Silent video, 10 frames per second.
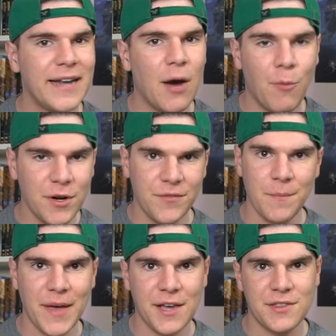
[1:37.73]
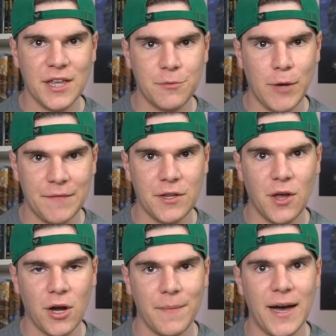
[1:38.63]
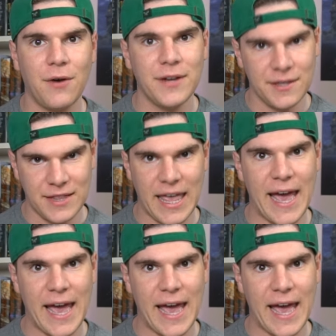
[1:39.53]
Now, one of the biggest things we have to talk about is the